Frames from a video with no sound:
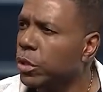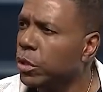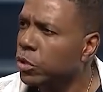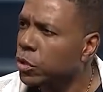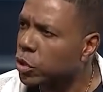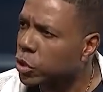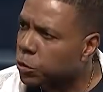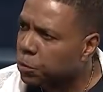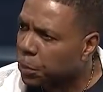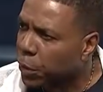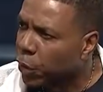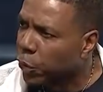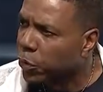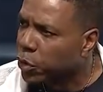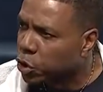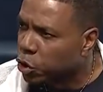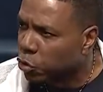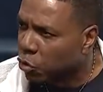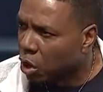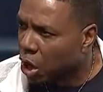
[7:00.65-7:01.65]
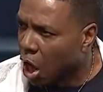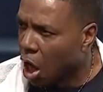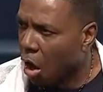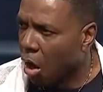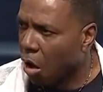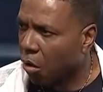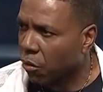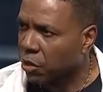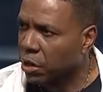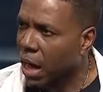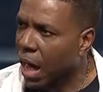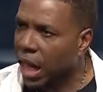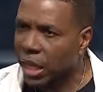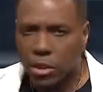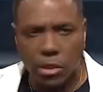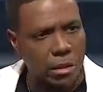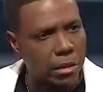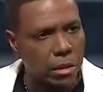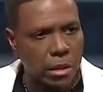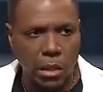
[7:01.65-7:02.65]
spiritual law,
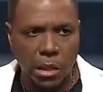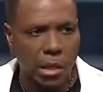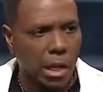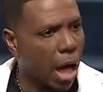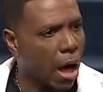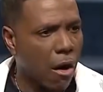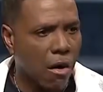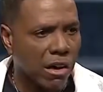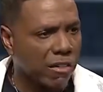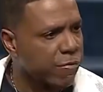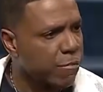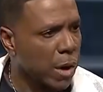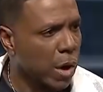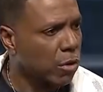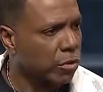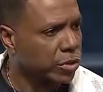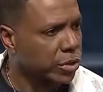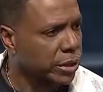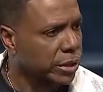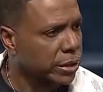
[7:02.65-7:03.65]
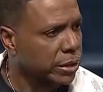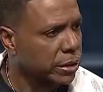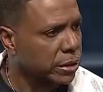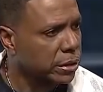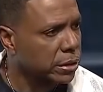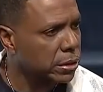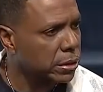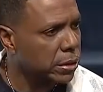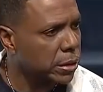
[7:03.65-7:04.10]
not the law of Moses,